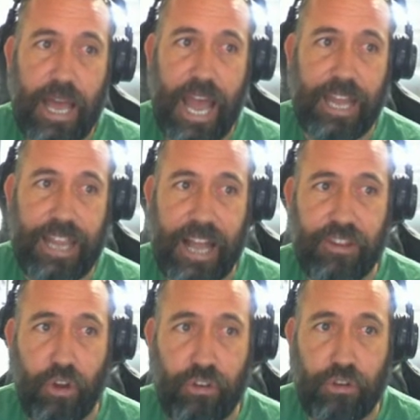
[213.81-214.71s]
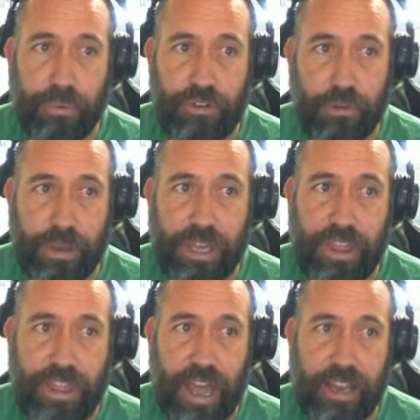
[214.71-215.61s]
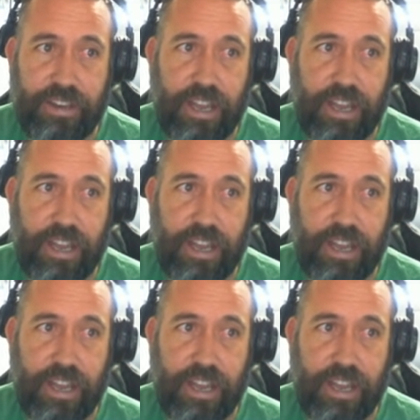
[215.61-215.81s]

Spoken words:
And that's also presuming that,